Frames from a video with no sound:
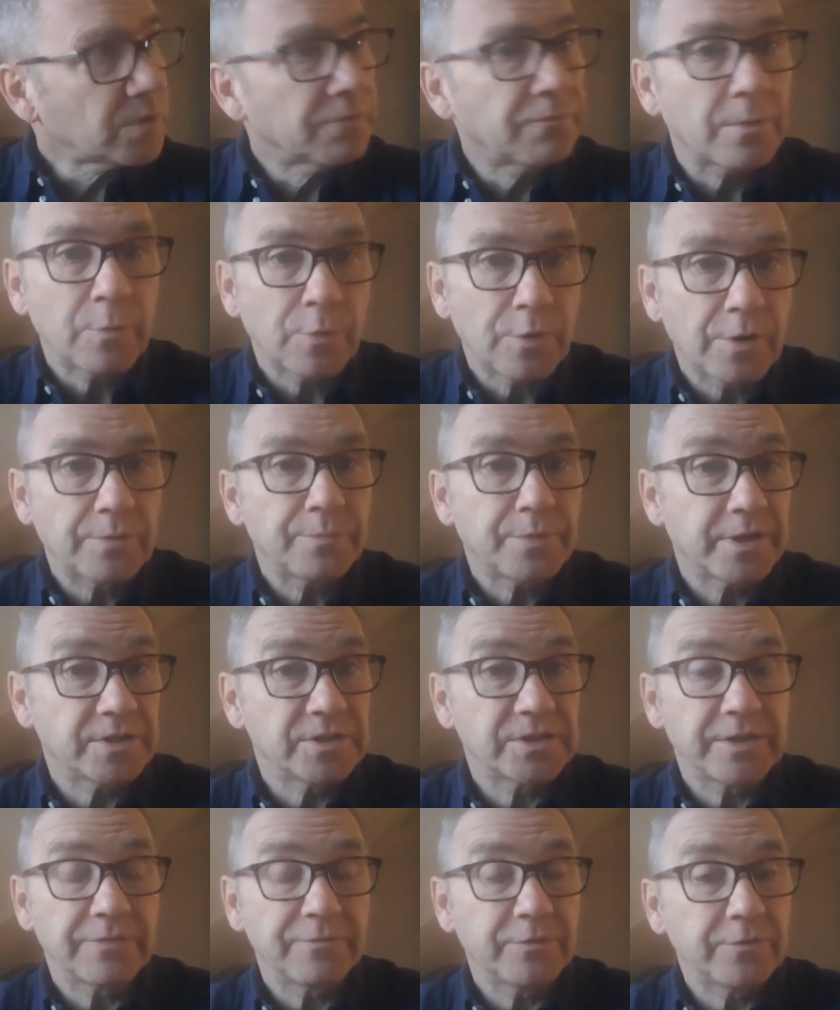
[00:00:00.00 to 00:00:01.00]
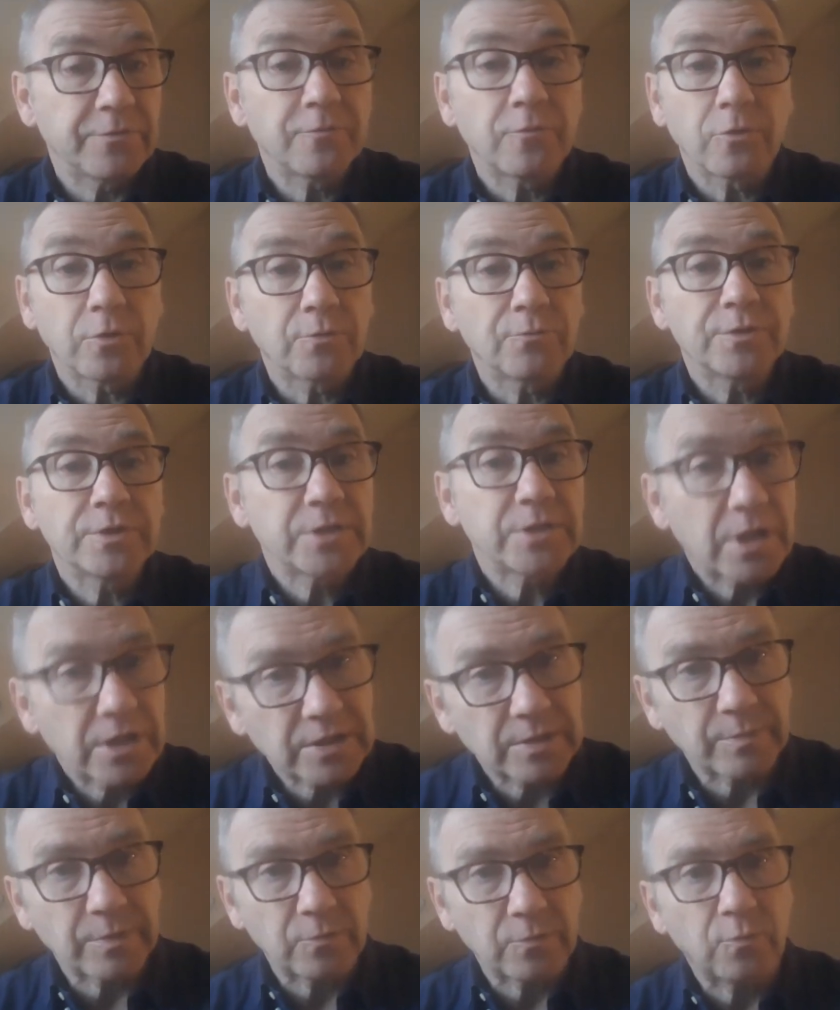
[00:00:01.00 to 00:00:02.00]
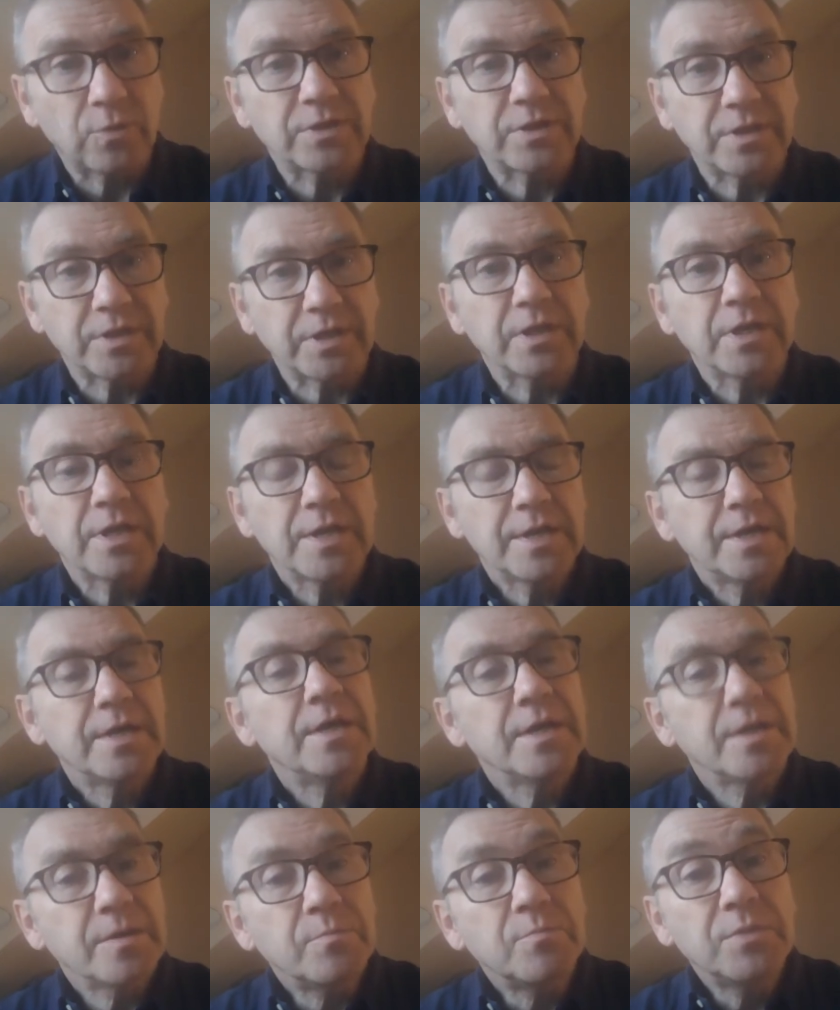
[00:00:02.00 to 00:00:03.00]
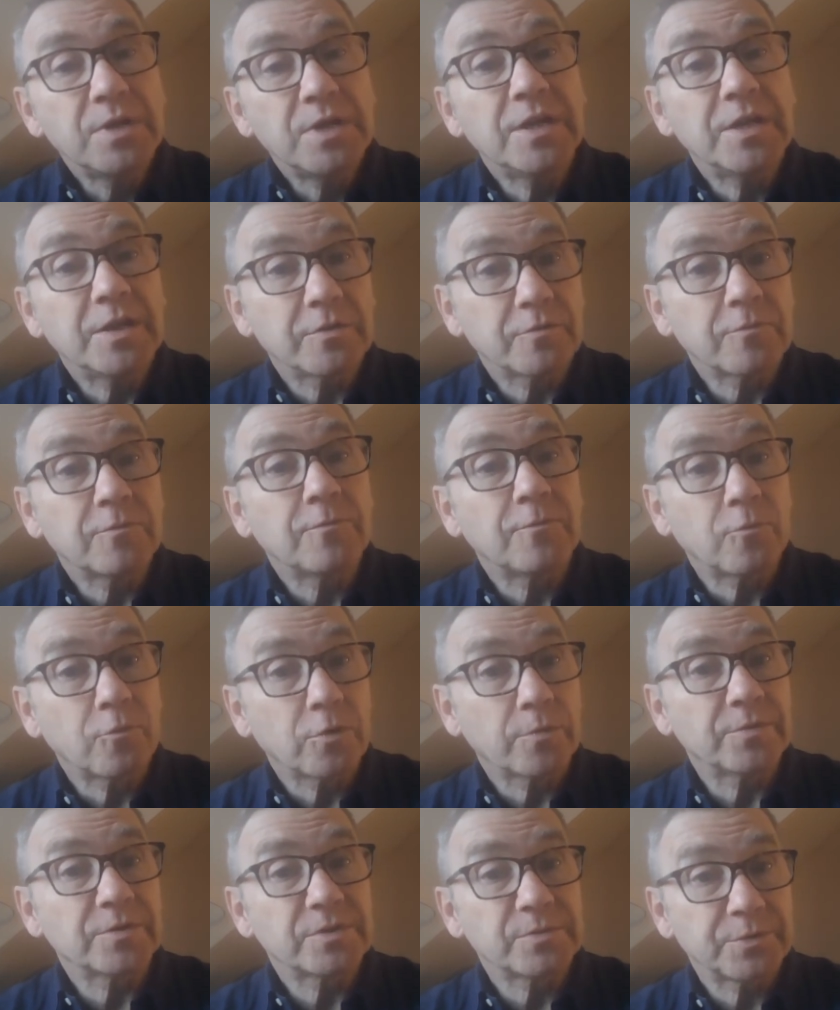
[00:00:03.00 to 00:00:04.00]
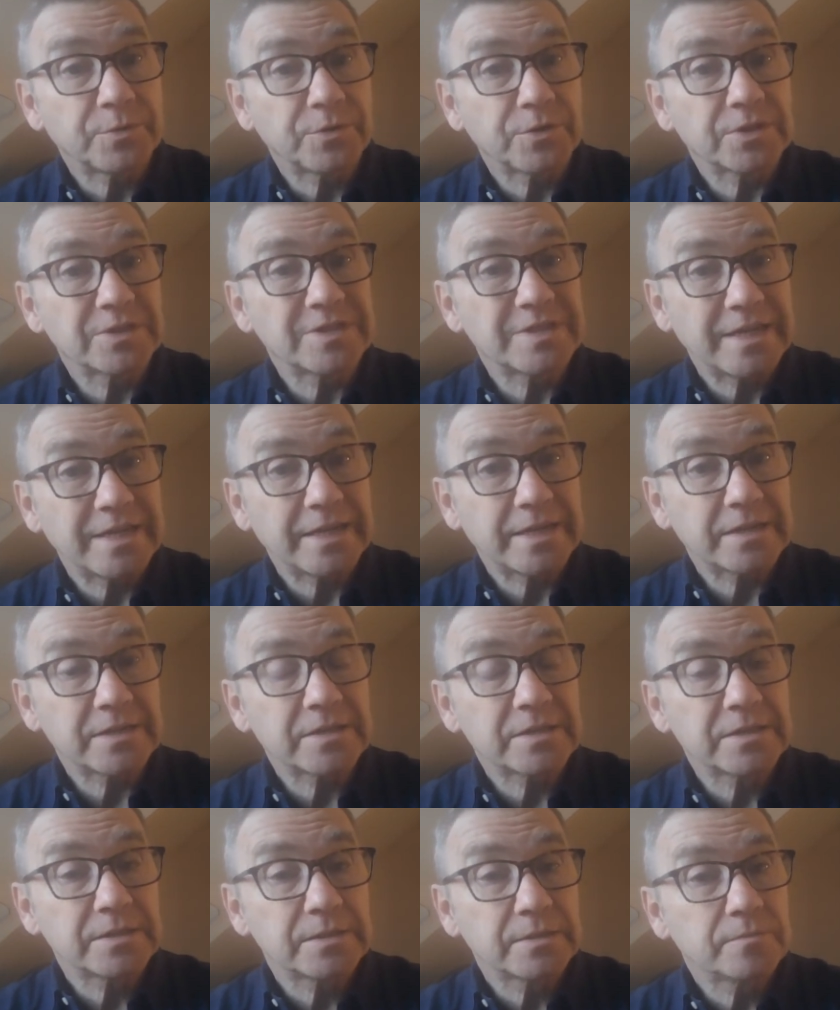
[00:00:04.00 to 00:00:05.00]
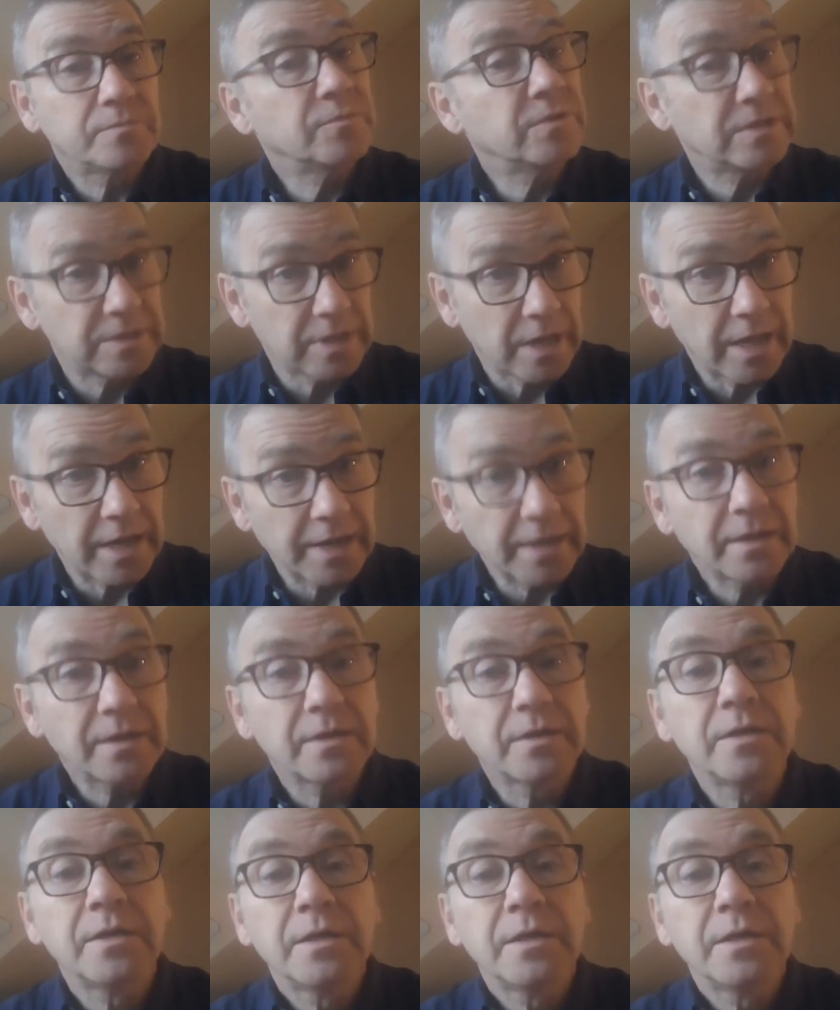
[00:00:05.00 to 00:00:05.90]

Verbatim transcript: from around page 74, we talked about what the immediate form experience takes is like